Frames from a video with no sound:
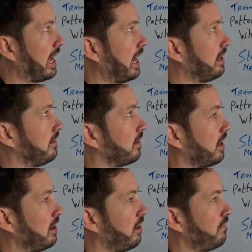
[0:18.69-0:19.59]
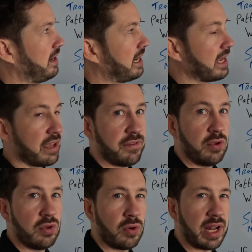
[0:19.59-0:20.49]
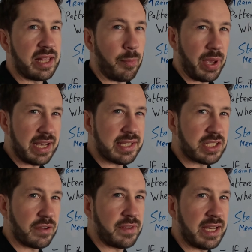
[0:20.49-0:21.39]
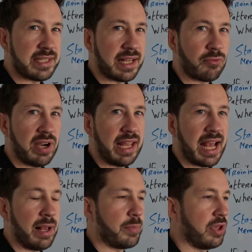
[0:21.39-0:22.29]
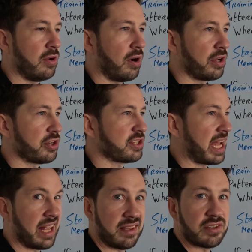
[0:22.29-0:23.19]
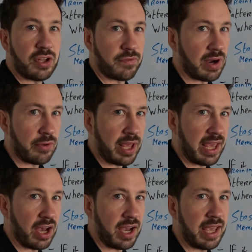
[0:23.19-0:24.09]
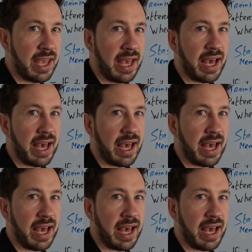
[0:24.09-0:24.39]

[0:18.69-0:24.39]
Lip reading: And I feel like if you know like the basics of this, it'll really help you understand stuff around AI,